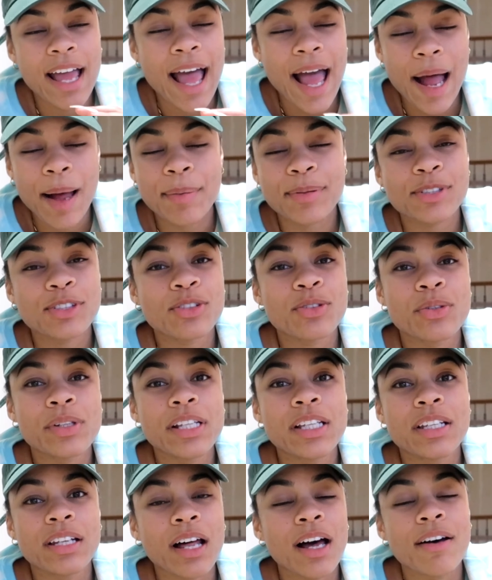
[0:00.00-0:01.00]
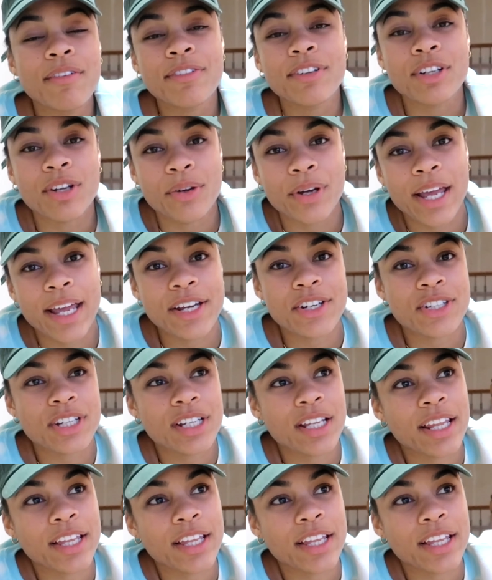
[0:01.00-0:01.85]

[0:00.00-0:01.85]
absolutely love the location.